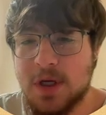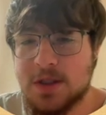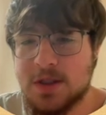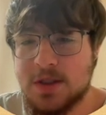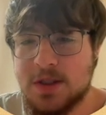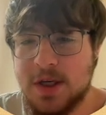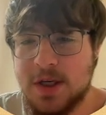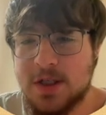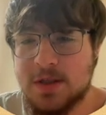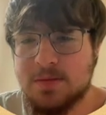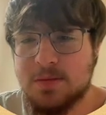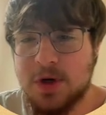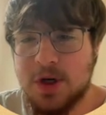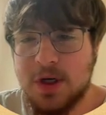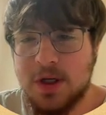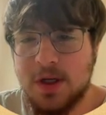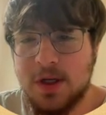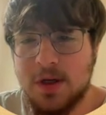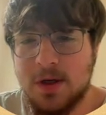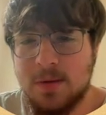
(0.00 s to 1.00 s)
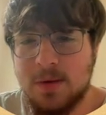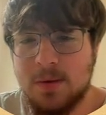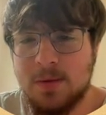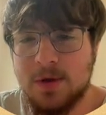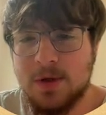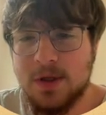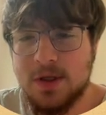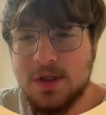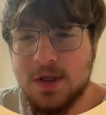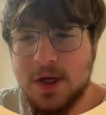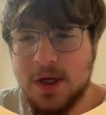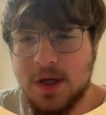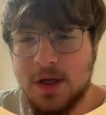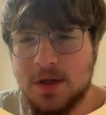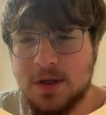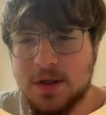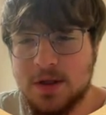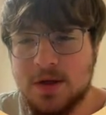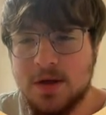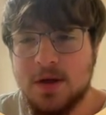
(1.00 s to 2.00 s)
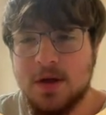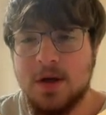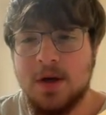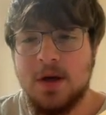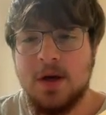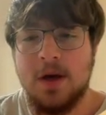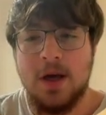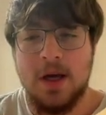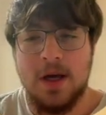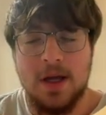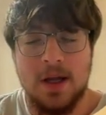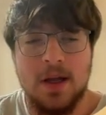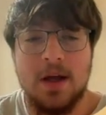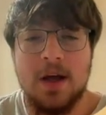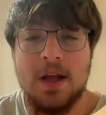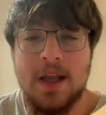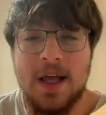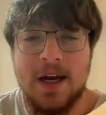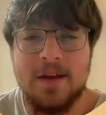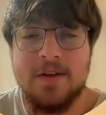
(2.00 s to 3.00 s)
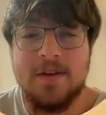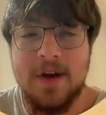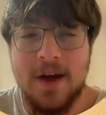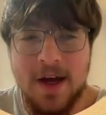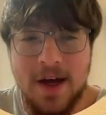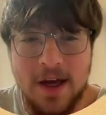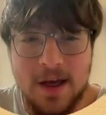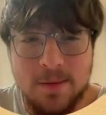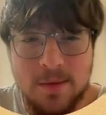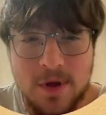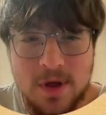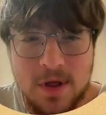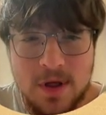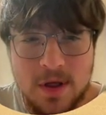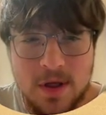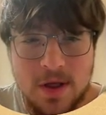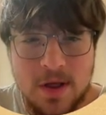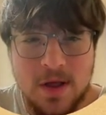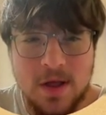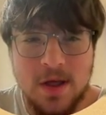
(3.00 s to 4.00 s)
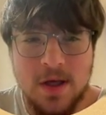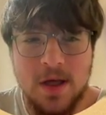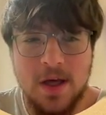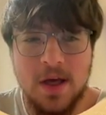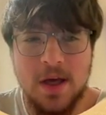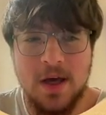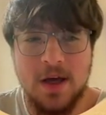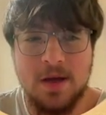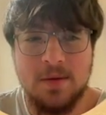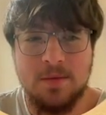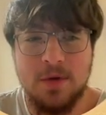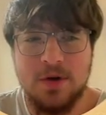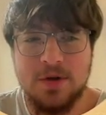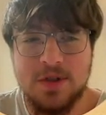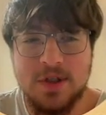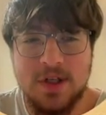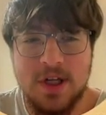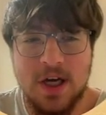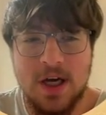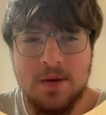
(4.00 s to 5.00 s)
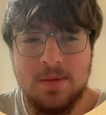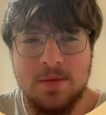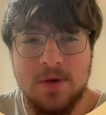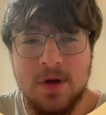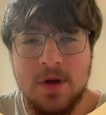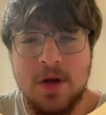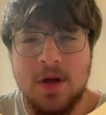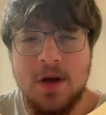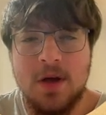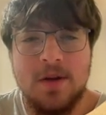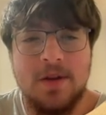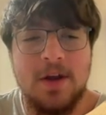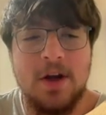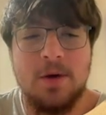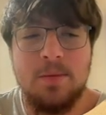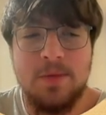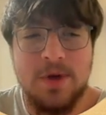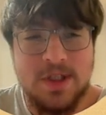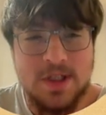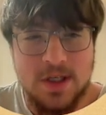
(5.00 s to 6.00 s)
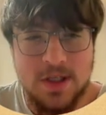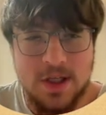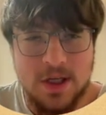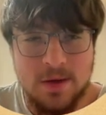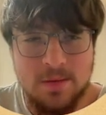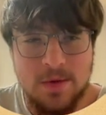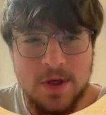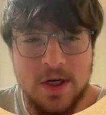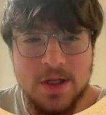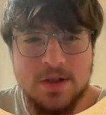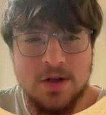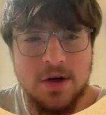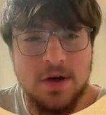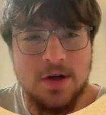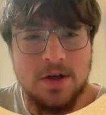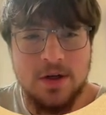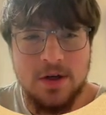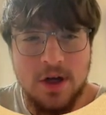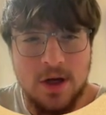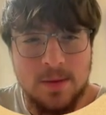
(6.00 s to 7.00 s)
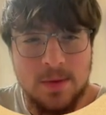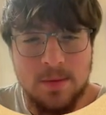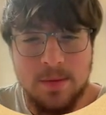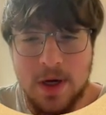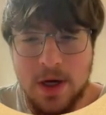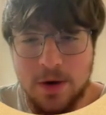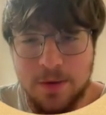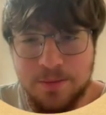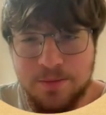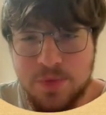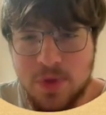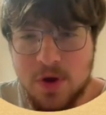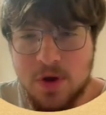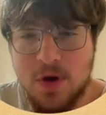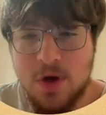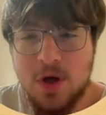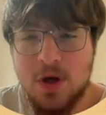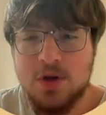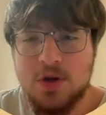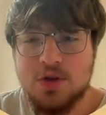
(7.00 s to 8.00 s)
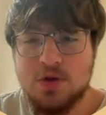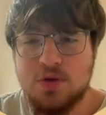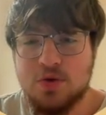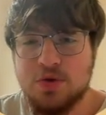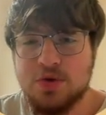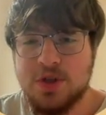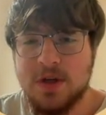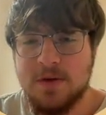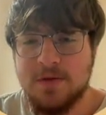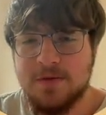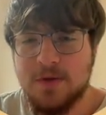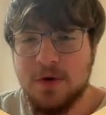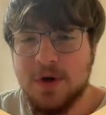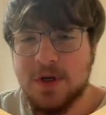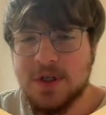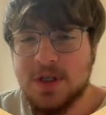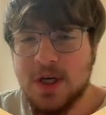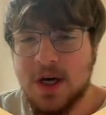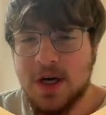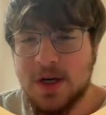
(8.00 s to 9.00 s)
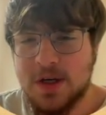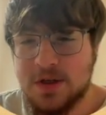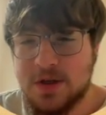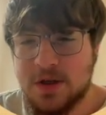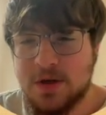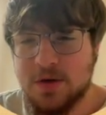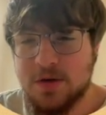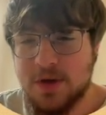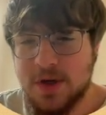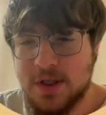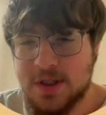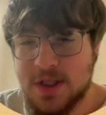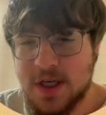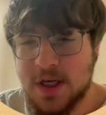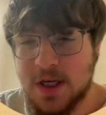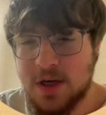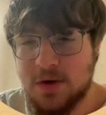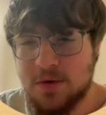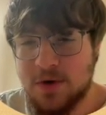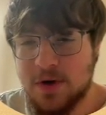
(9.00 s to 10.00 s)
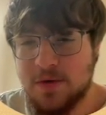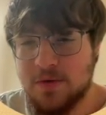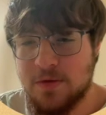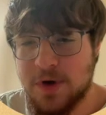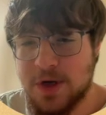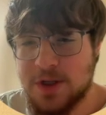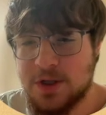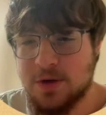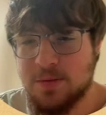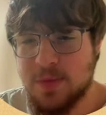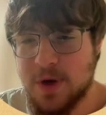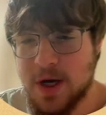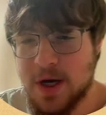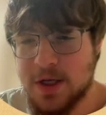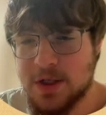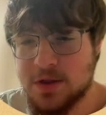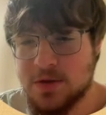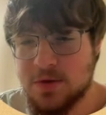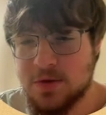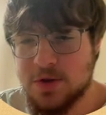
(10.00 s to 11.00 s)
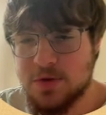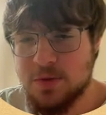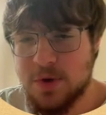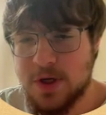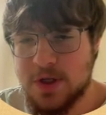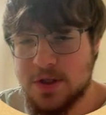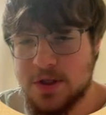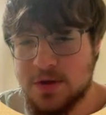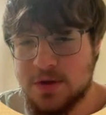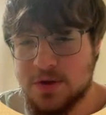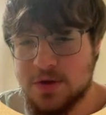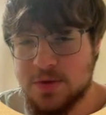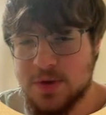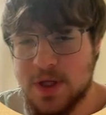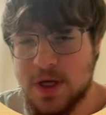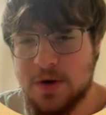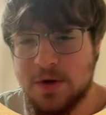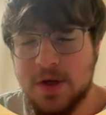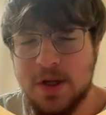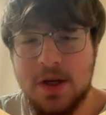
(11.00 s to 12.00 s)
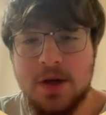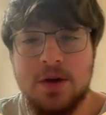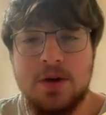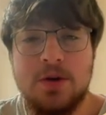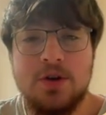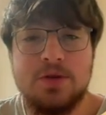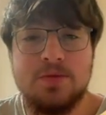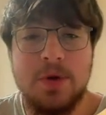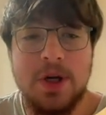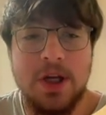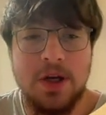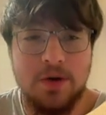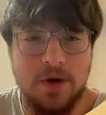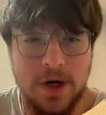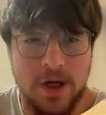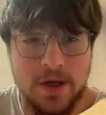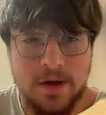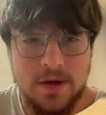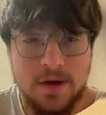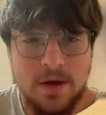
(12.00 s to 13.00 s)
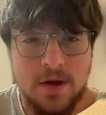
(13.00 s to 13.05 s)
it takes money and commitment to change and a lot of time. And most of the time, they are missing them and it's hard to come about. Schools can focus on internal things that get rid of racial bias towards white students without getting a huge money grant.